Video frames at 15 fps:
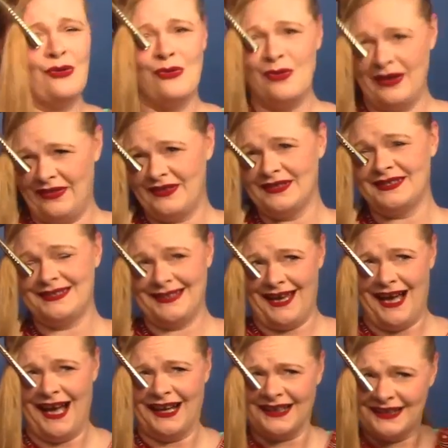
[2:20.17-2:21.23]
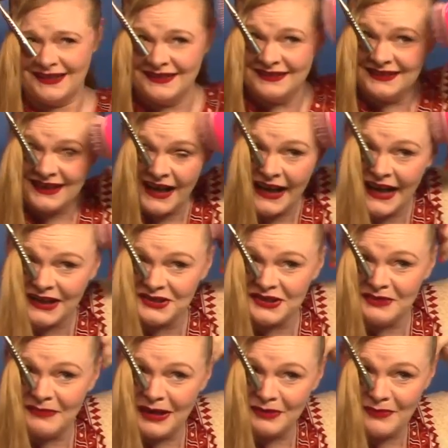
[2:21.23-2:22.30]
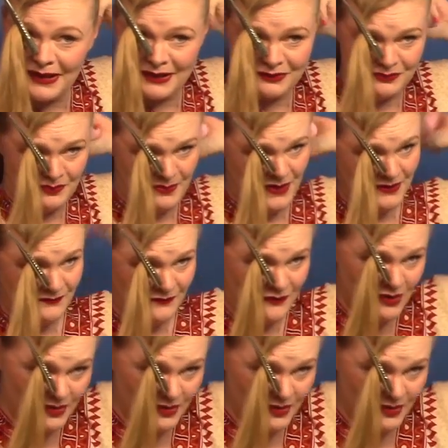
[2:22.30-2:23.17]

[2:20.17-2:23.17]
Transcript: with a sock. I actually made my own bun